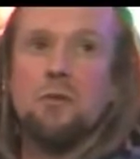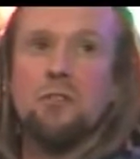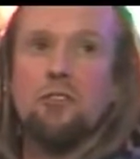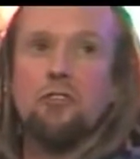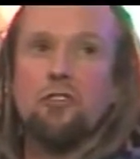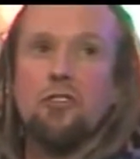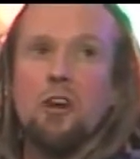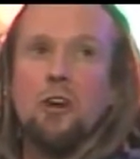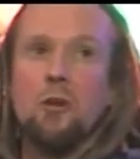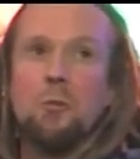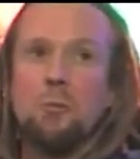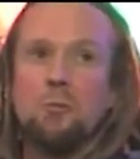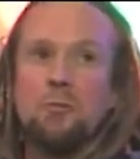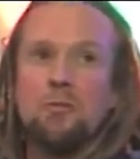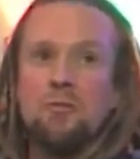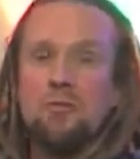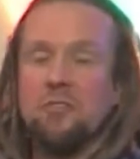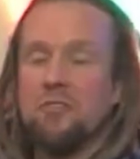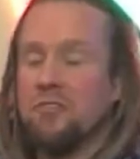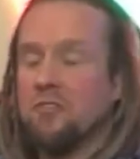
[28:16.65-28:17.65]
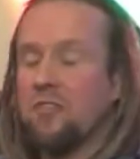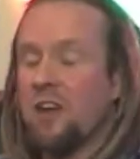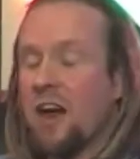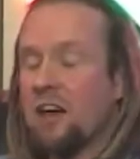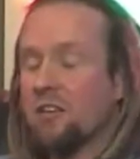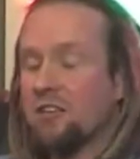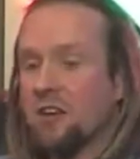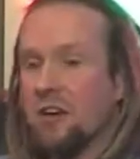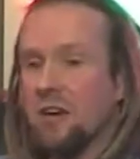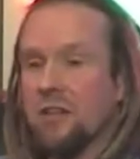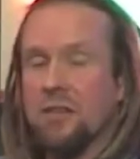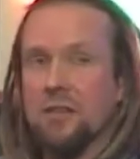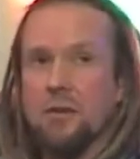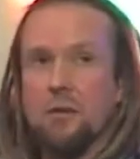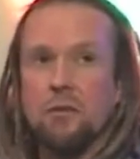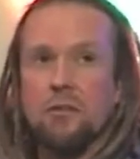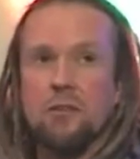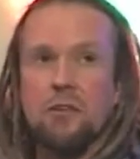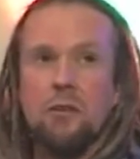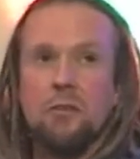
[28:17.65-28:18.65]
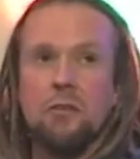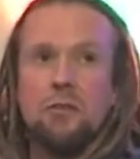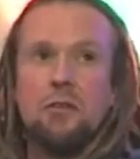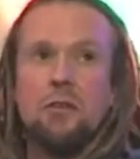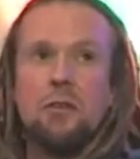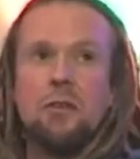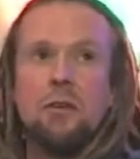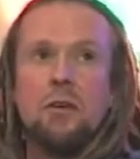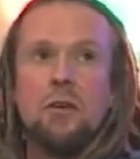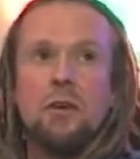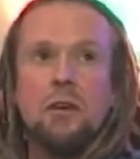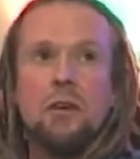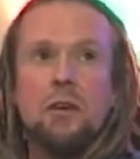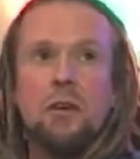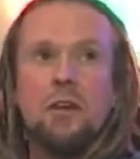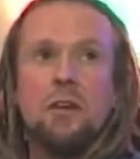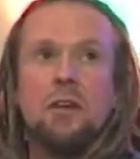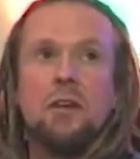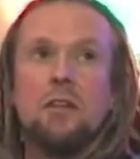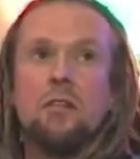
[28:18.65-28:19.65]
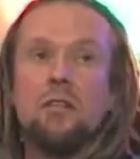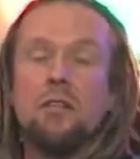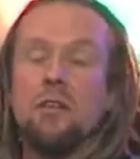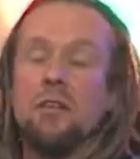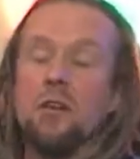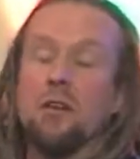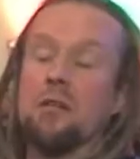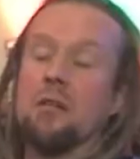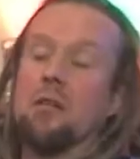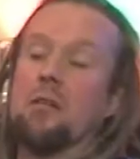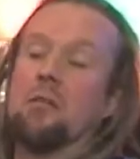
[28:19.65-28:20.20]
to a strobe flash gun that was used. That's true, you uh,